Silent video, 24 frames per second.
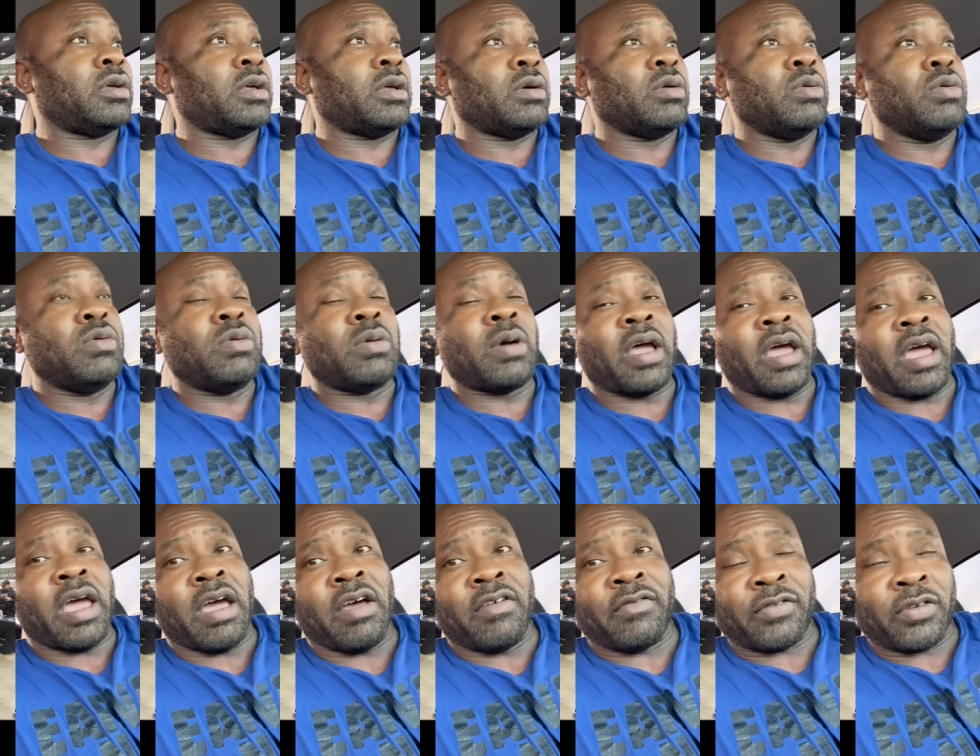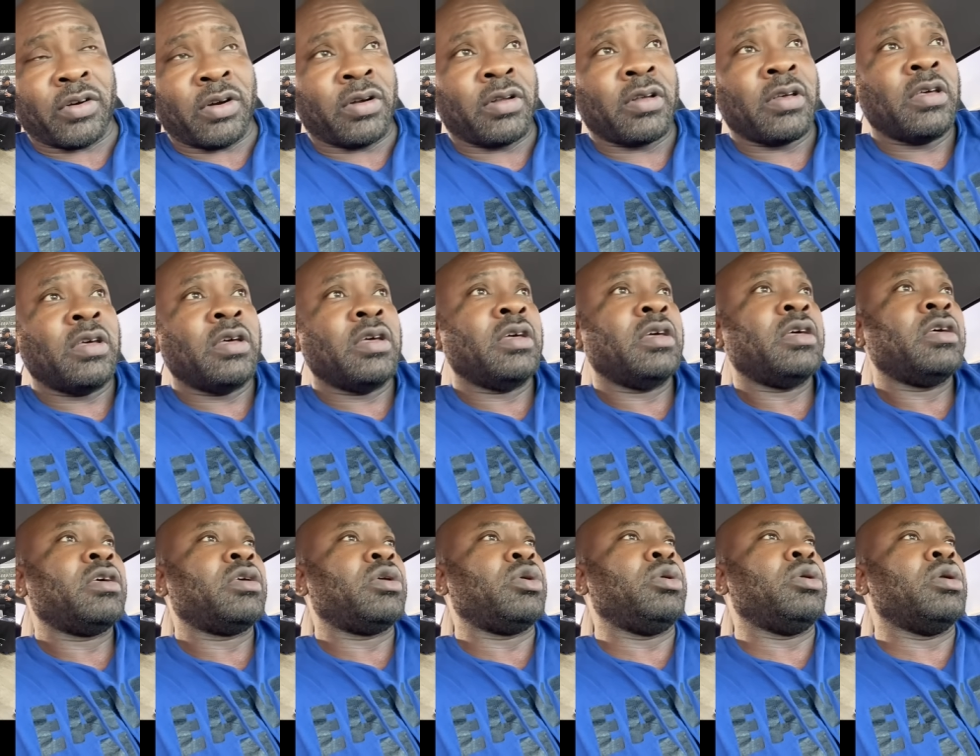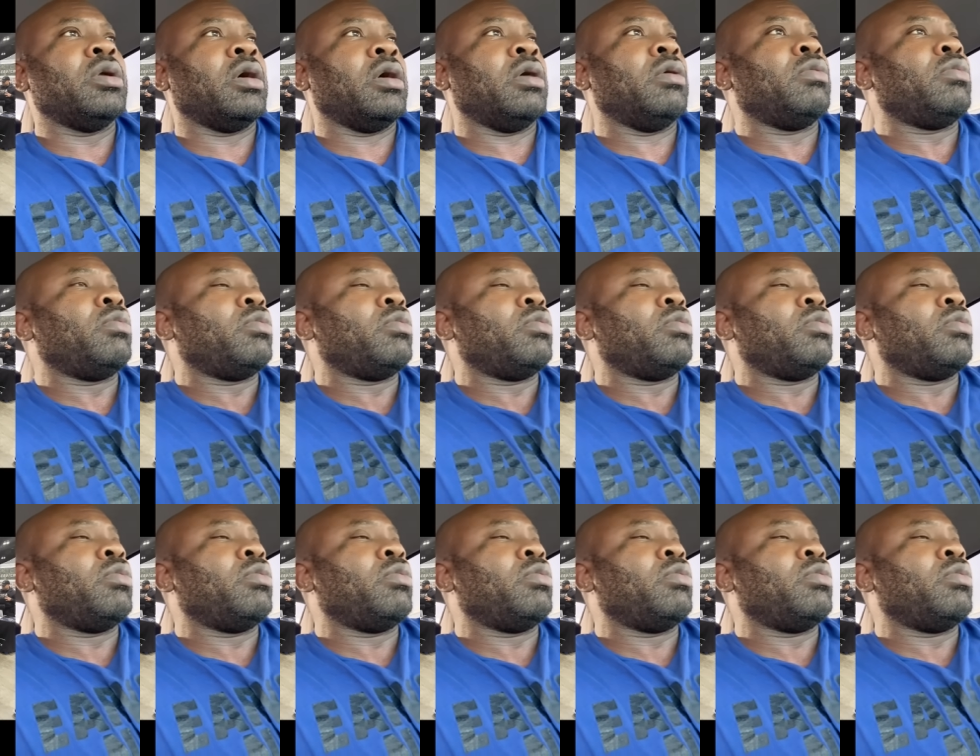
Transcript: whoever, you know,